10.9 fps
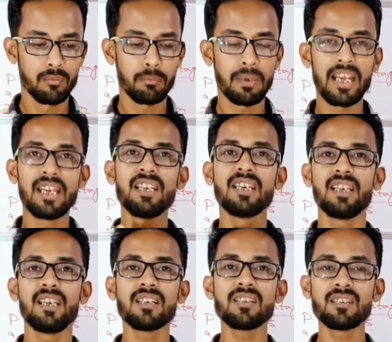Playing
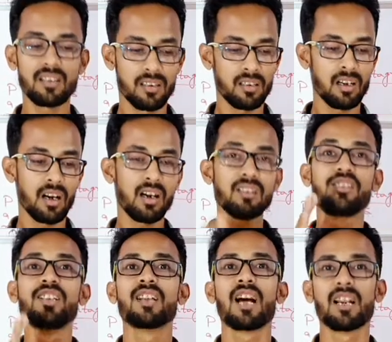is a
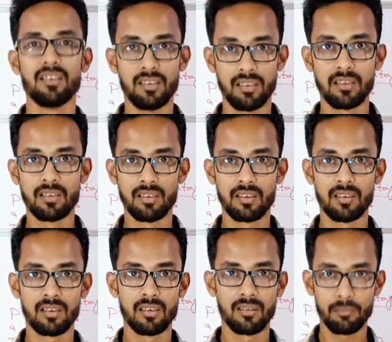gerund.
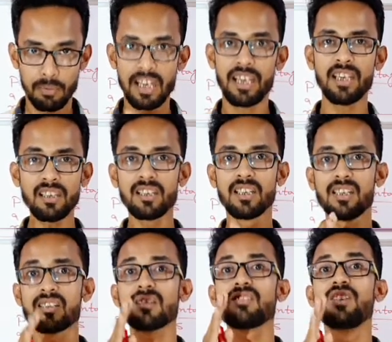Playing
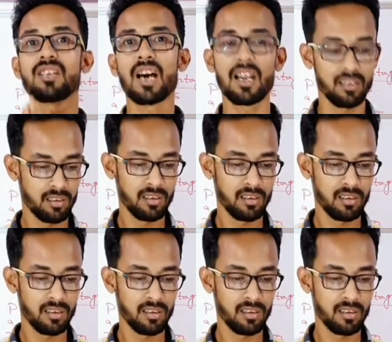is a gerund.